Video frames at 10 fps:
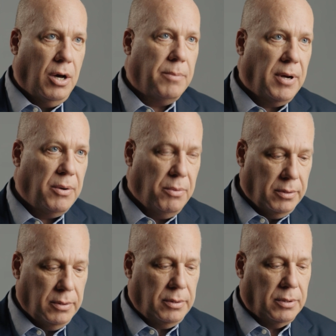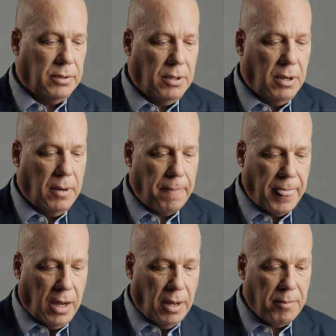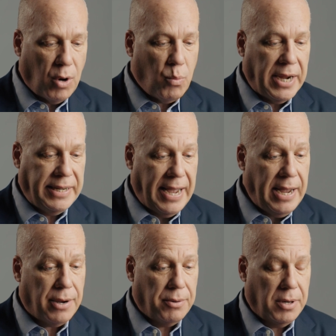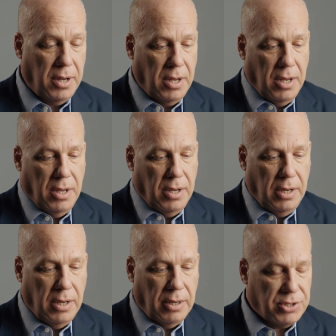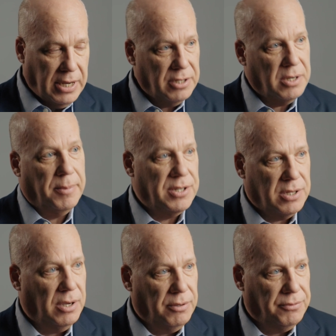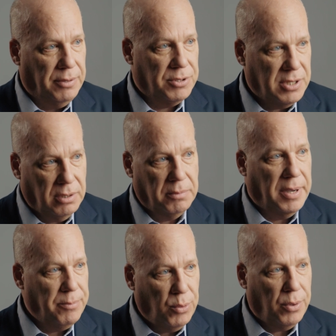On my way down, I was saying to myself, I was telling my